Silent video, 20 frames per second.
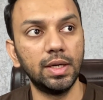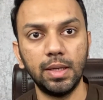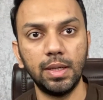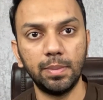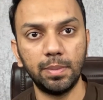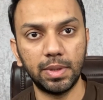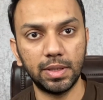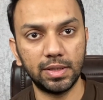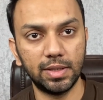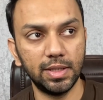
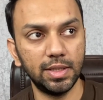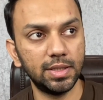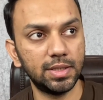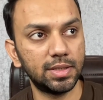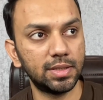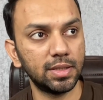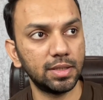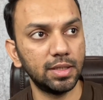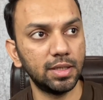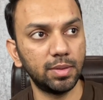But this
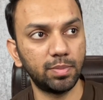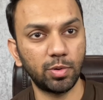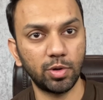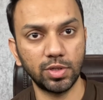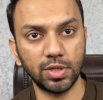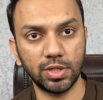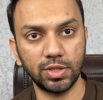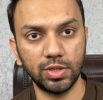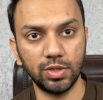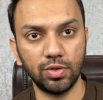
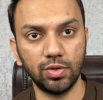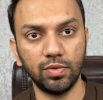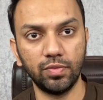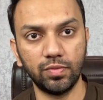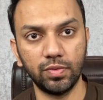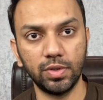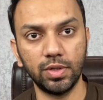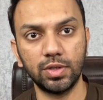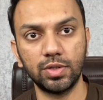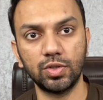Project Zero
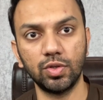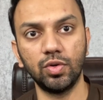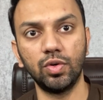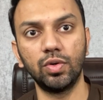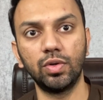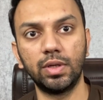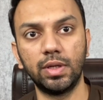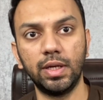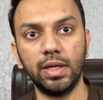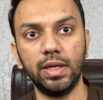works
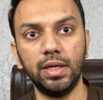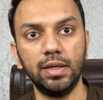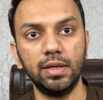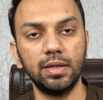only